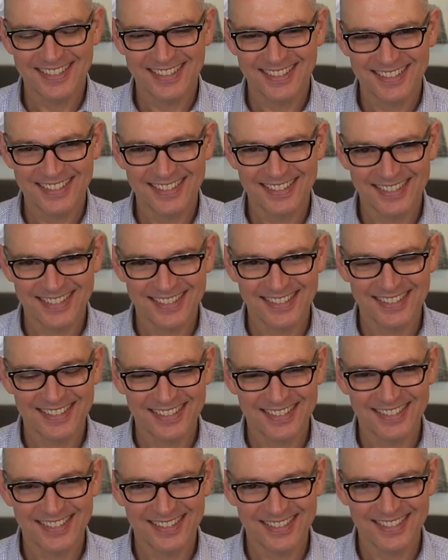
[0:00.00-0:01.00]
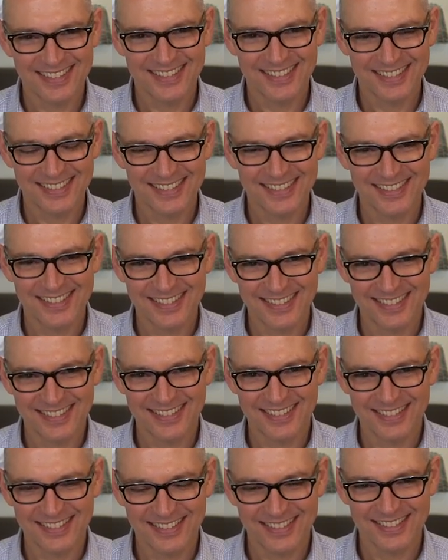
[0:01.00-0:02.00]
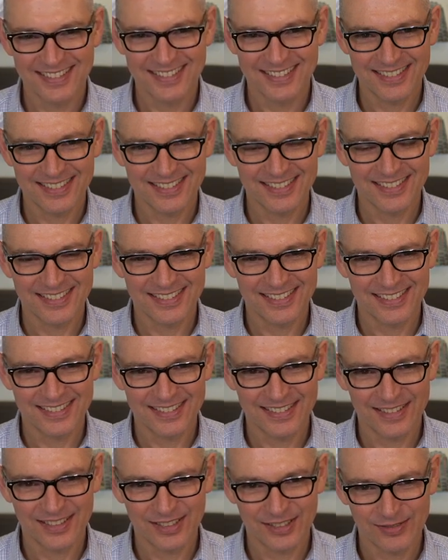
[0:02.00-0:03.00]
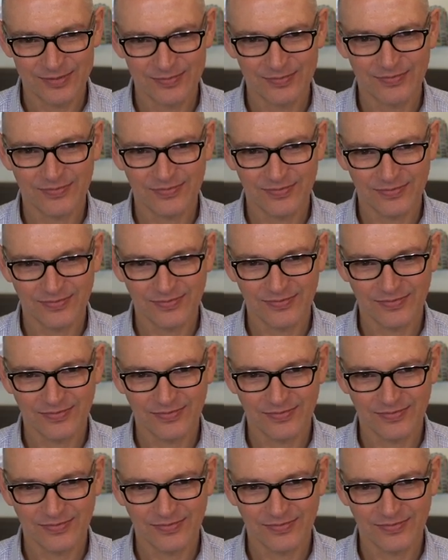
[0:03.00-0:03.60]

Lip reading: (silent)